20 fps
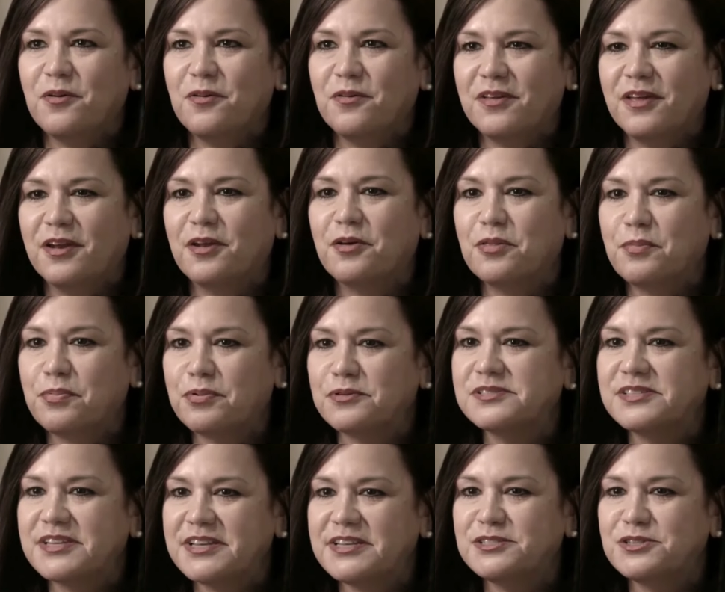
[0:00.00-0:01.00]
the
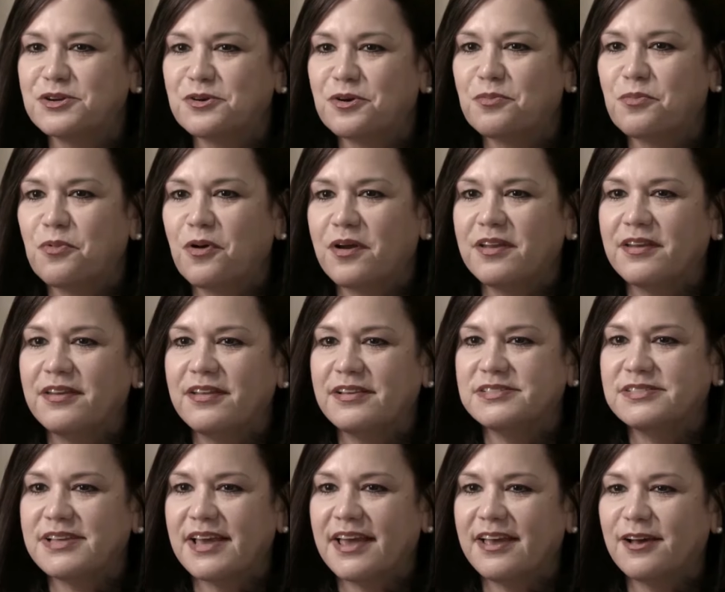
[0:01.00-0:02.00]
procedure, what it
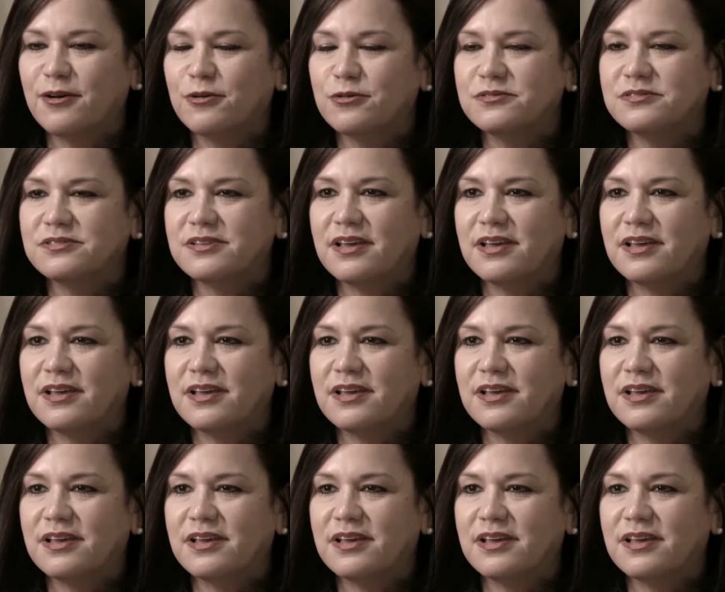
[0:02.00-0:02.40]
entails.